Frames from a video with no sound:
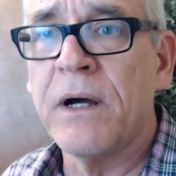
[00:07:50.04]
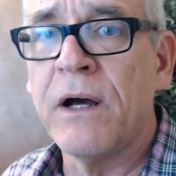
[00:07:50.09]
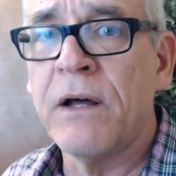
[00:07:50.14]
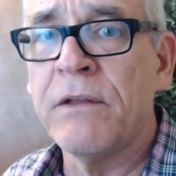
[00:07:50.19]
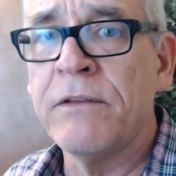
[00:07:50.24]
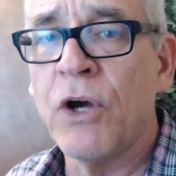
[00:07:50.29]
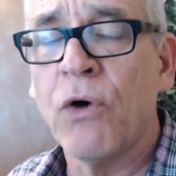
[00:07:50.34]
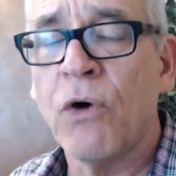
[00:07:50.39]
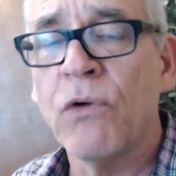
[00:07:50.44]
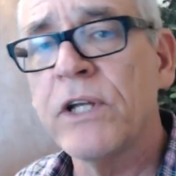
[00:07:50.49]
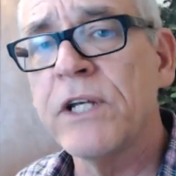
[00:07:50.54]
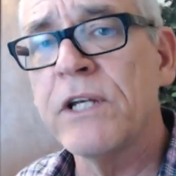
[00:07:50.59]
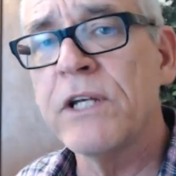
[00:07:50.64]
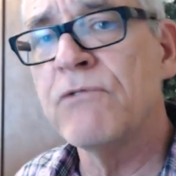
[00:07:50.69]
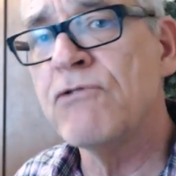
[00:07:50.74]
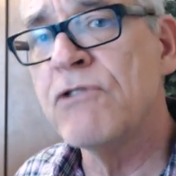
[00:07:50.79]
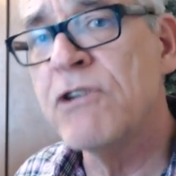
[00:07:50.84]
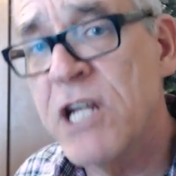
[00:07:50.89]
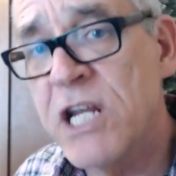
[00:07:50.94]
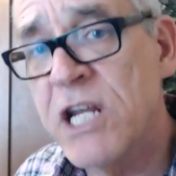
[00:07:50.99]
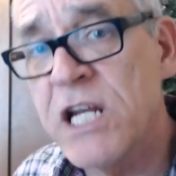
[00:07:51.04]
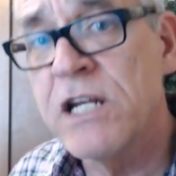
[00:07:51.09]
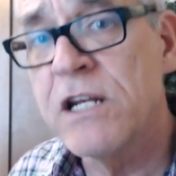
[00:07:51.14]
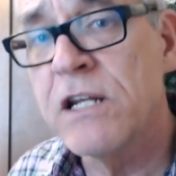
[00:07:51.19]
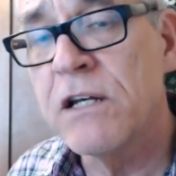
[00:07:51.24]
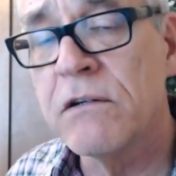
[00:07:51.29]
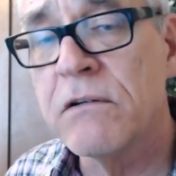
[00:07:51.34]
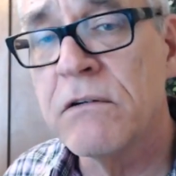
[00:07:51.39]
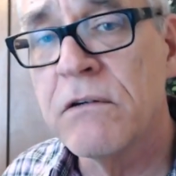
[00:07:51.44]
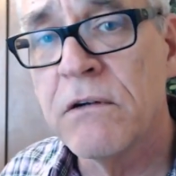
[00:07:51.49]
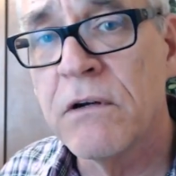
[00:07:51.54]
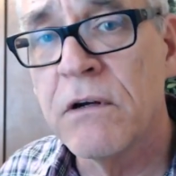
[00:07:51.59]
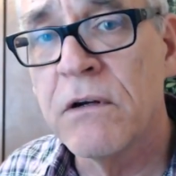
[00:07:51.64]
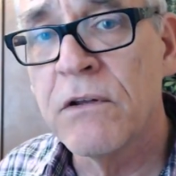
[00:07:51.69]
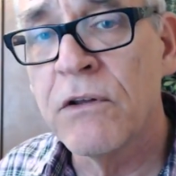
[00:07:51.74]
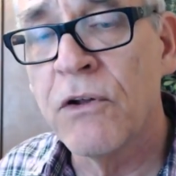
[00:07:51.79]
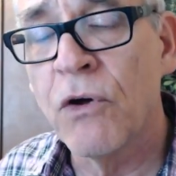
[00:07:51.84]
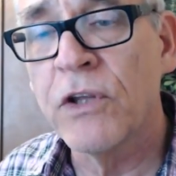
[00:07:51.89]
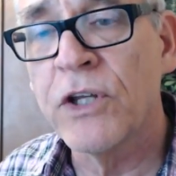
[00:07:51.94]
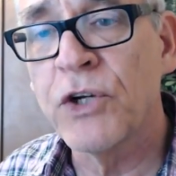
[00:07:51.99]
the only need,
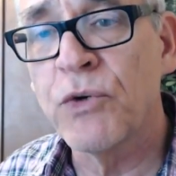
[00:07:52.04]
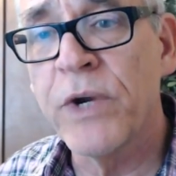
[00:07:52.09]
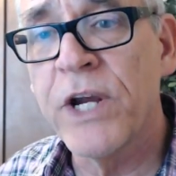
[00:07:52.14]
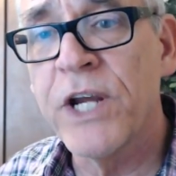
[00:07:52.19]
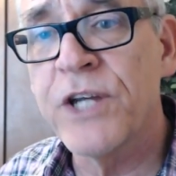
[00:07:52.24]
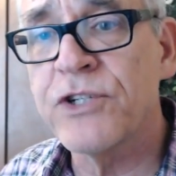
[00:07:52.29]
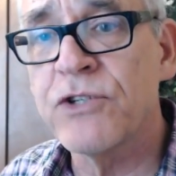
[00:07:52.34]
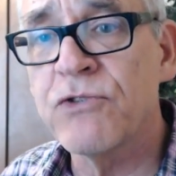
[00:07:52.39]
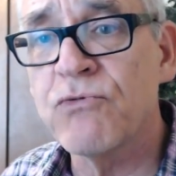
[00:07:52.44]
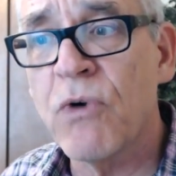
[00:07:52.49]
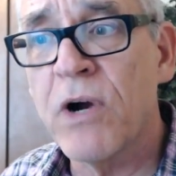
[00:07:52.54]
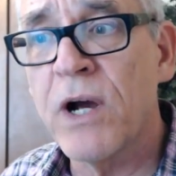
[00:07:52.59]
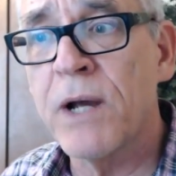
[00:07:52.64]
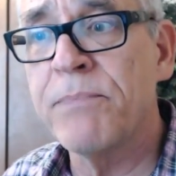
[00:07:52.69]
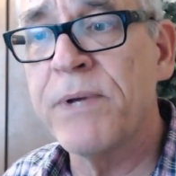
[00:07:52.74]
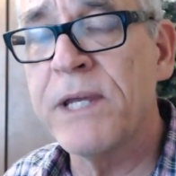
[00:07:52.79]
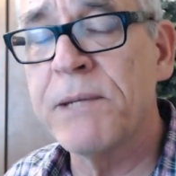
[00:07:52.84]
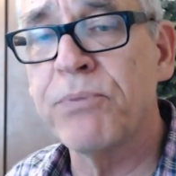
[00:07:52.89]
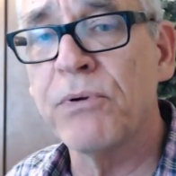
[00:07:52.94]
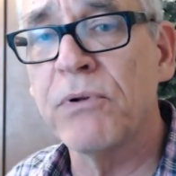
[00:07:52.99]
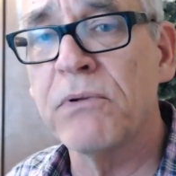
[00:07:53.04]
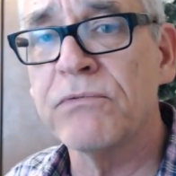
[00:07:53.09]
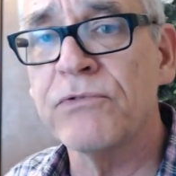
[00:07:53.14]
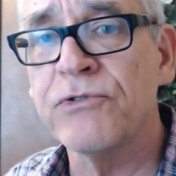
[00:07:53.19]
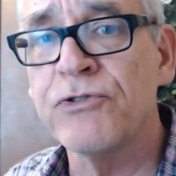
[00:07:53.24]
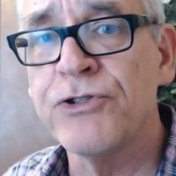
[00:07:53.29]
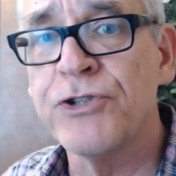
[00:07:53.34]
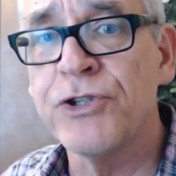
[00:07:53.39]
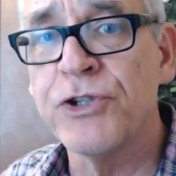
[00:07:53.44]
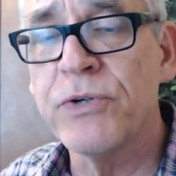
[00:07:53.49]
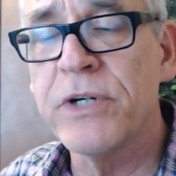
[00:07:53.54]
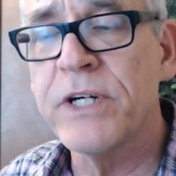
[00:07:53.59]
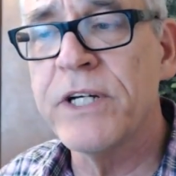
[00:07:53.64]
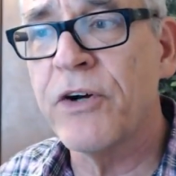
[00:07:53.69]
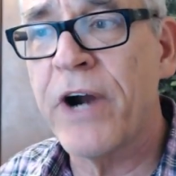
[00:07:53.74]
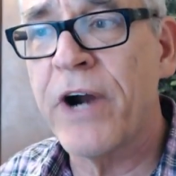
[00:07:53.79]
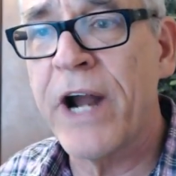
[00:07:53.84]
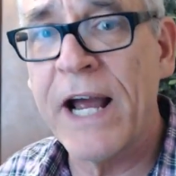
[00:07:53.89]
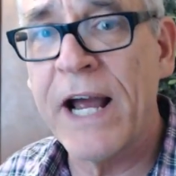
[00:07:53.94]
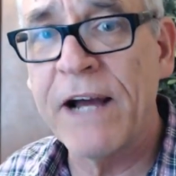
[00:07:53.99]
the only reason why people do it
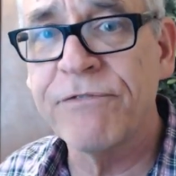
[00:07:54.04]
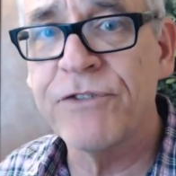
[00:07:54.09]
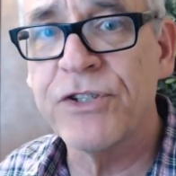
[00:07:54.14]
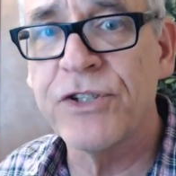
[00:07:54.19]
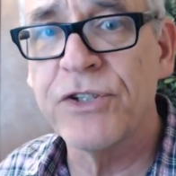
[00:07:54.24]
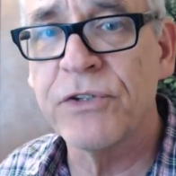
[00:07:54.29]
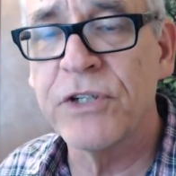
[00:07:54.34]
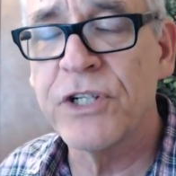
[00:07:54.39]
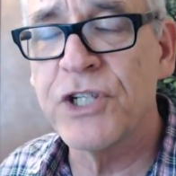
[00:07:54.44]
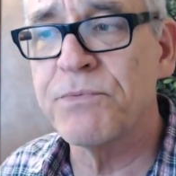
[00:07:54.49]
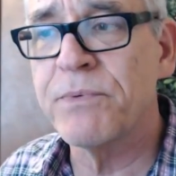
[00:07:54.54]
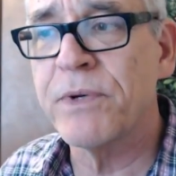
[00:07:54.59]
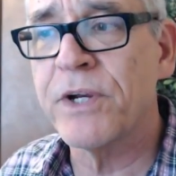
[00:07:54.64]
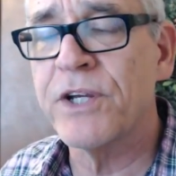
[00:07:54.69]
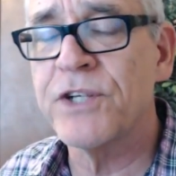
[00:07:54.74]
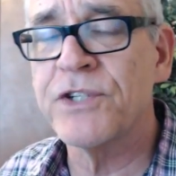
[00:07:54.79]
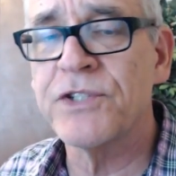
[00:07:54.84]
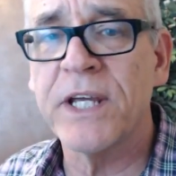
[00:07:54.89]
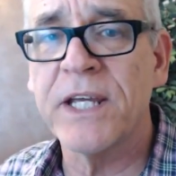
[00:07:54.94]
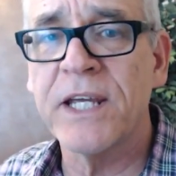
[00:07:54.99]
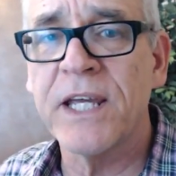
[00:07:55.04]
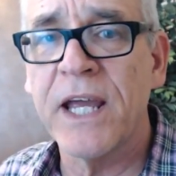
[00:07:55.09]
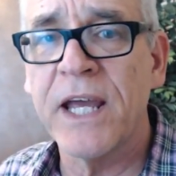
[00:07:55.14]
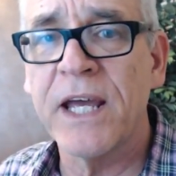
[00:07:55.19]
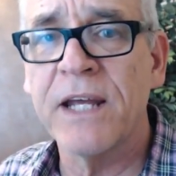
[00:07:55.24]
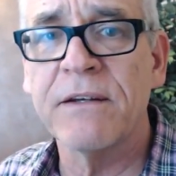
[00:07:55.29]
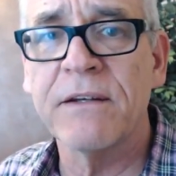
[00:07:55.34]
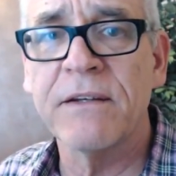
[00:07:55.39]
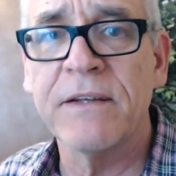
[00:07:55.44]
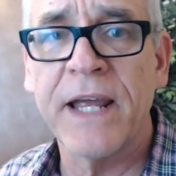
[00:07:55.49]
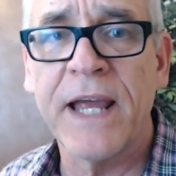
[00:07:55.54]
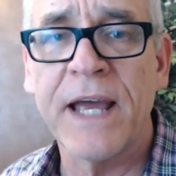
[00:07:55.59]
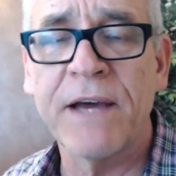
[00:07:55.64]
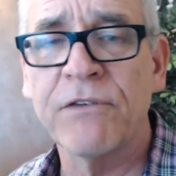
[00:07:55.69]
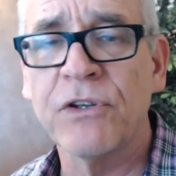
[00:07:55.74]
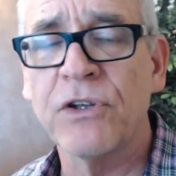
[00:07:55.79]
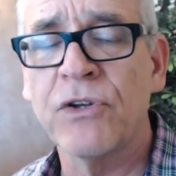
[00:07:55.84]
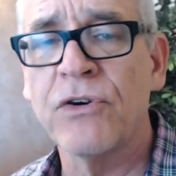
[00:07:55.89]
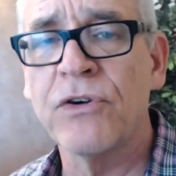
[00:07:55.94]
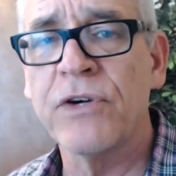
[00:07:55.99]
or have to do it is because they can't, they
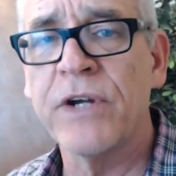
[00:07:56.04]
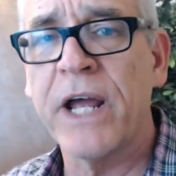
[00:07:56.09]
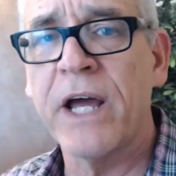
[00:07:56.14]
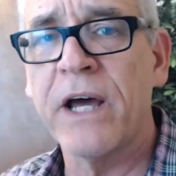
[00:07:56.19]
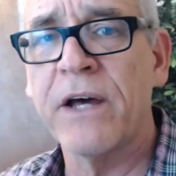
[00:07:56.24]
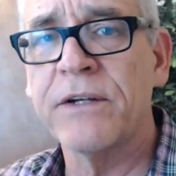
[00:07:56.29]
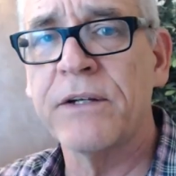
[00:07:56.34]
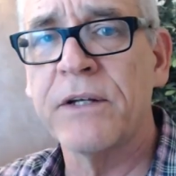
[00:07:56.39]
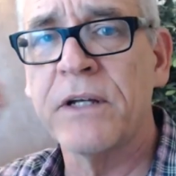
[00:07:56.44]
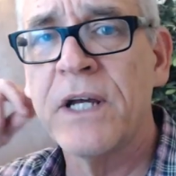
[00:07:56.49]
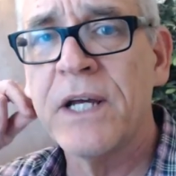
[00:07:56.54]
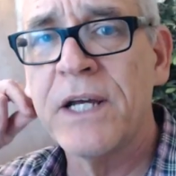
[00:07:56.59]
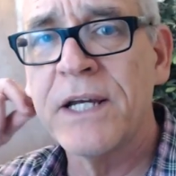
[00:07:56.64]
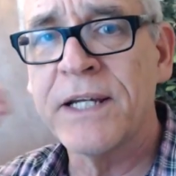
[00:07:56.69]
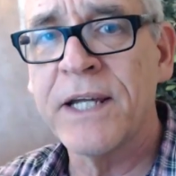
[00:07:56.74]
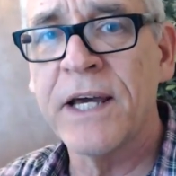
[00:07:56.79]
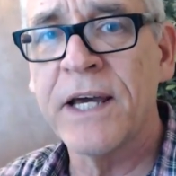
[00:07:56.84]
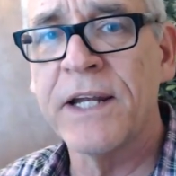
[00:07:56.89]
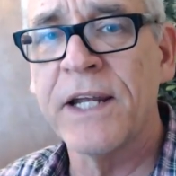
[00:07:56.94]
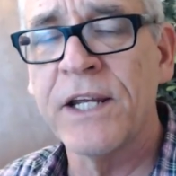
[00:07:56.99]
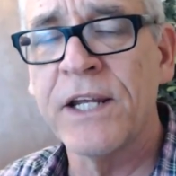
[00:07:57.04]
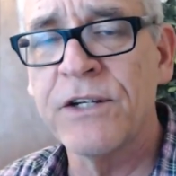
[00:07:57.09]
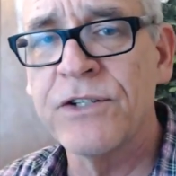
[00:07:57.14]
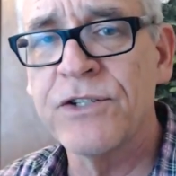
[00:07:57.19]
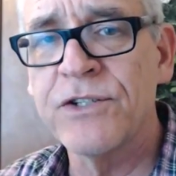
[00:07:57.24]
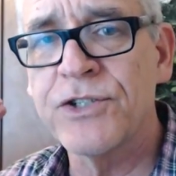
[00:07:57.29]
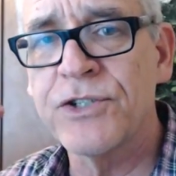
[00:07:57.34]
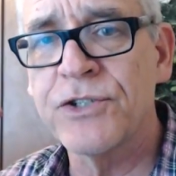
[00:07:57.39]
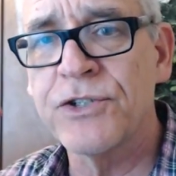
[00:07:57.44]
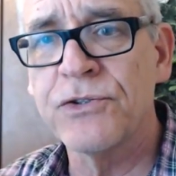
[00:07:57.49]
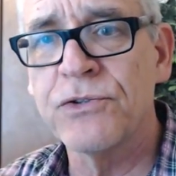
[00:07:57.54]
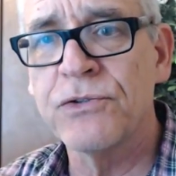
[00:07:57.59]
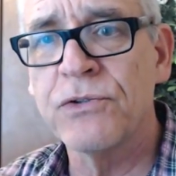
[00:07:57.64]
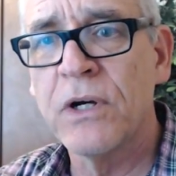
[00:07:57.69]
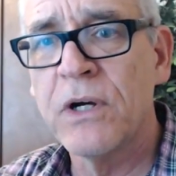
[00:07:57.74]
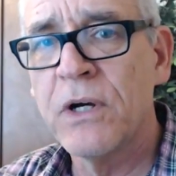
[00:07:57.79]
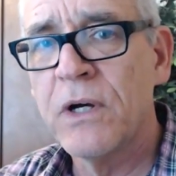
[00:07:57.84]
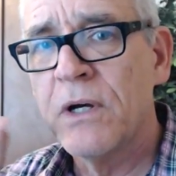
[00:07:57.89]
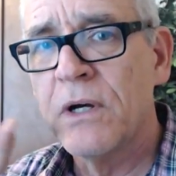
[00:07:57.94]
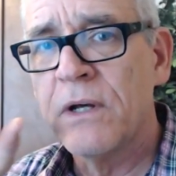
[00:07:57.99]
haven't learned how to get into
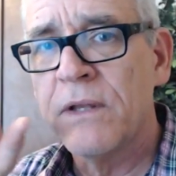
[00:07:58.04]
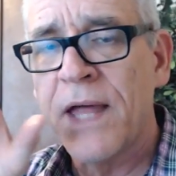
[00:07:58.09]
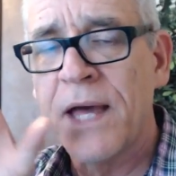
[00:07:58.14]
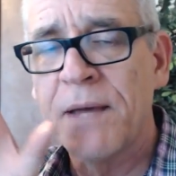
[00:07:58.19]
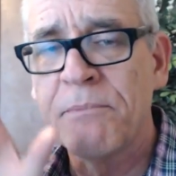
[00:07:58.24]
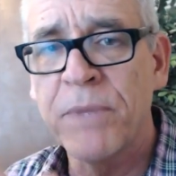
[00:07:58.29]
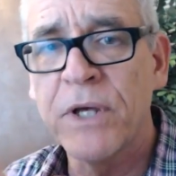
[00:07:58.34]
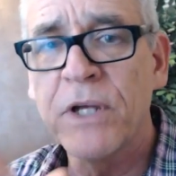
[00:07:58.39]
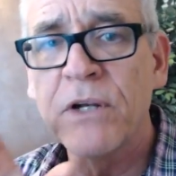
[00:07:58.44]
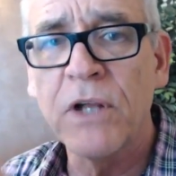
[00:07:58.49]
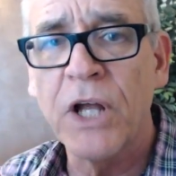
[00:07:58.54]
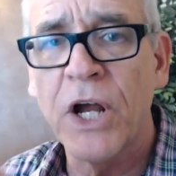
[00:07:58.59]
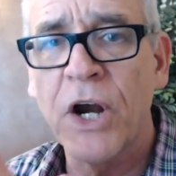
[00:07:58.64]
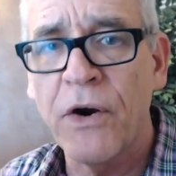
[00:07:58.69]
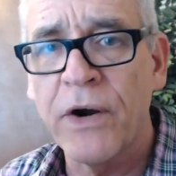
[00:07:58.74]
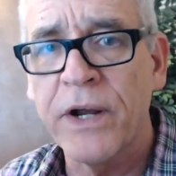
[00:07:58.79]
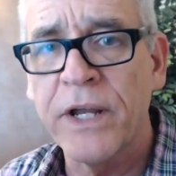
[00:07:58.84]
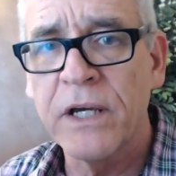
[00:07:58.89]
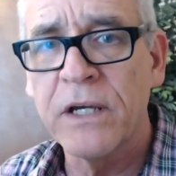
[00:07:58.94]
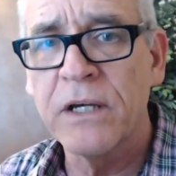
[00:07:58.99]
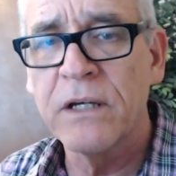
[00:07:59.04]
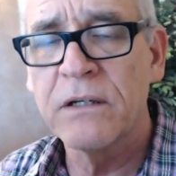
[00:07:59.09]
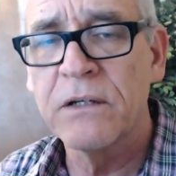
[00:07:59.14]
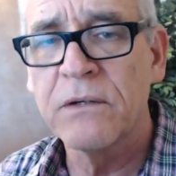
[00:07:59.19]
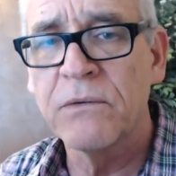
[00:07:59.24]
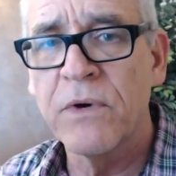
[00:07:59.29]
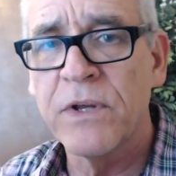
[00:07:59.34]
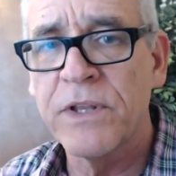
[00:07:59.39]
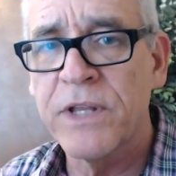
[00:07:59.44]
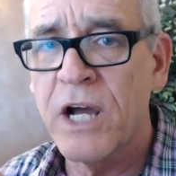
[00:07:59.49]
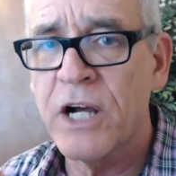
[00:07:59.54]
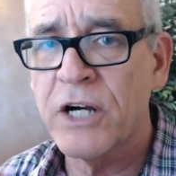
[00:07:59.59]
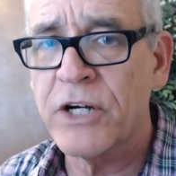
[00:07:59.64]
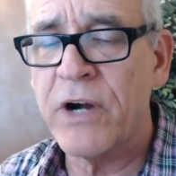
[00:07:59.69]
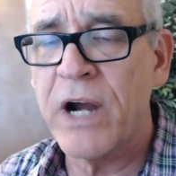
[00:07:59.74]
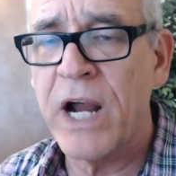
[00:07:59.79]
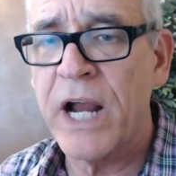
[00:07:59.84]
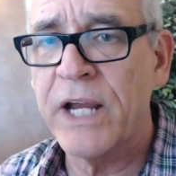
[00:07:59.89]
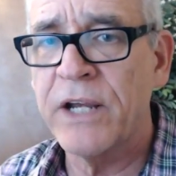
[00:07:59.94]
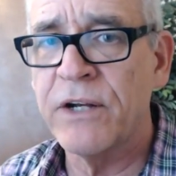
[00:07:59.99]
that middle area without
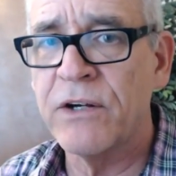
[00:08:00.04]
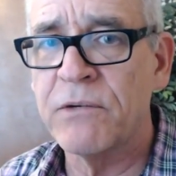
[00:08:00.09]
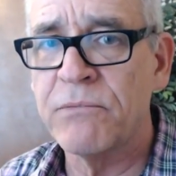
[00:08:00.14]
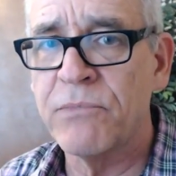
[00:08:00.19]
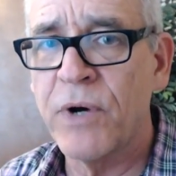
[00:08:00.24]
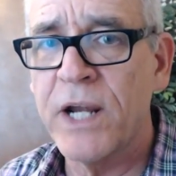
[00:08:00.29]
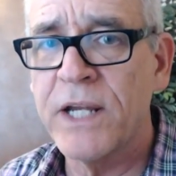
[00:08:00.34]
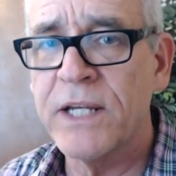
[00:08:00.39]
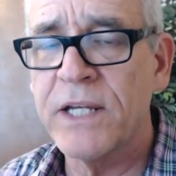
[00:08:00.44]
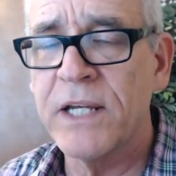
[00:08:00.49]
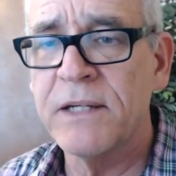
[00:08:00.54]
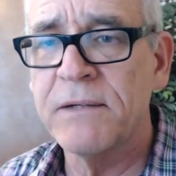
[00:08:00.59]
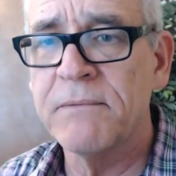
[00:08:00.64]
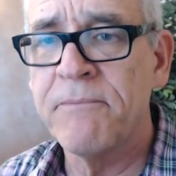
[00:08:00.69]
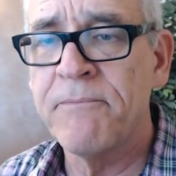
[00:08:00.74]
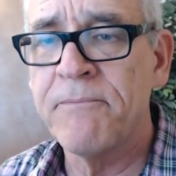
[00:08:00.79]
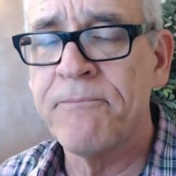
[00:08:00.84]
cracking or breaking,